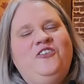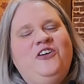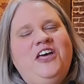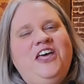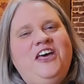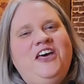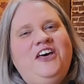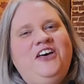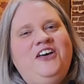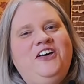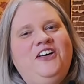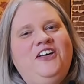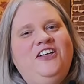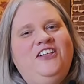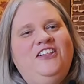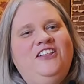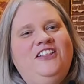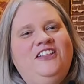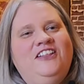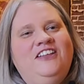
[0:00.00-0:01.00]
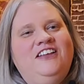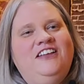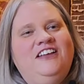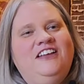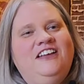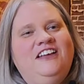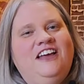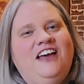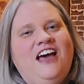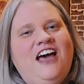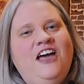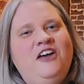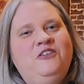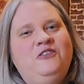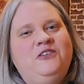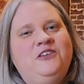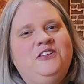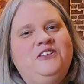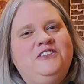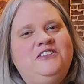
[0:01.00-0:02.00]
Well, I
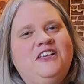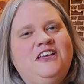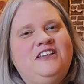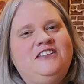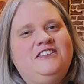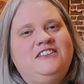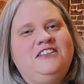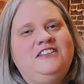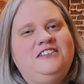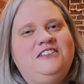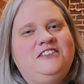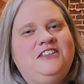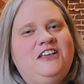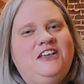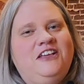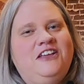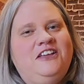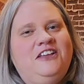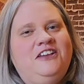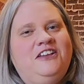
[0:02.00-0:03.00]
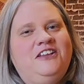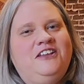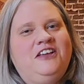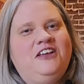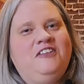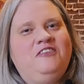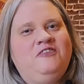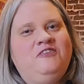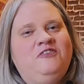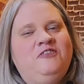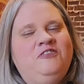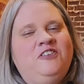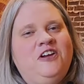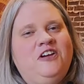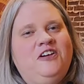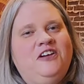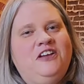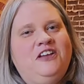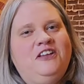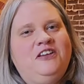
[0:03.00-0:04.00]
was, as he said, a
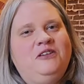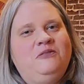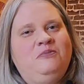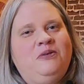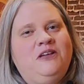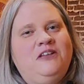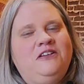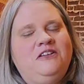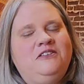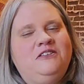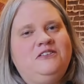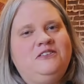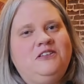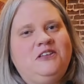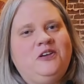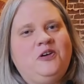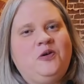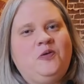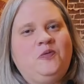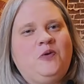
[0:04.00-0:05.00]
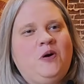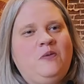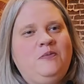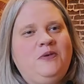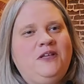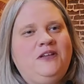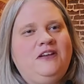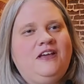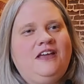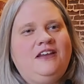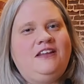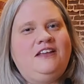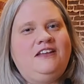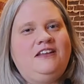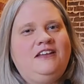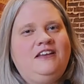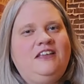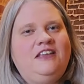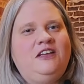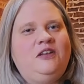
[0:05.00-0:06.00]
very independent single woman. I
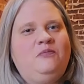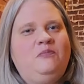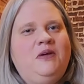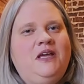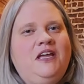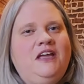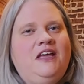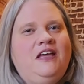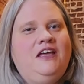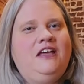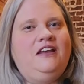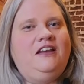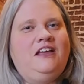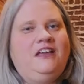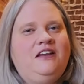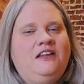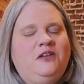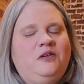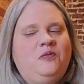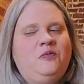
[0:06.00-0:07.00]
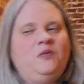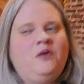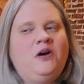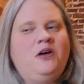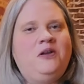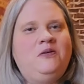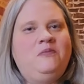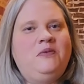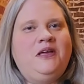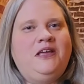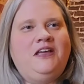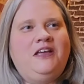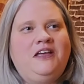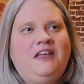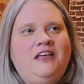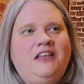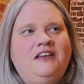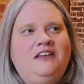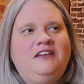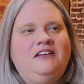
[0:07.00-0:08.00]
didn't need a man. I didn't want a
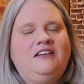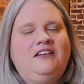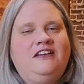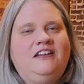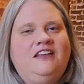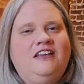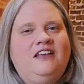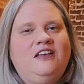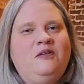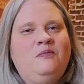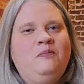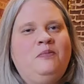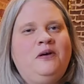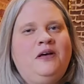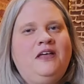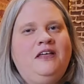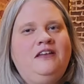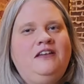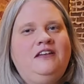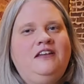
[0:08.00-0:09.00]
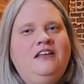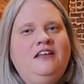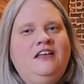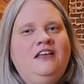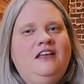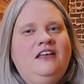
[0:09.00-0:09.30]
man. But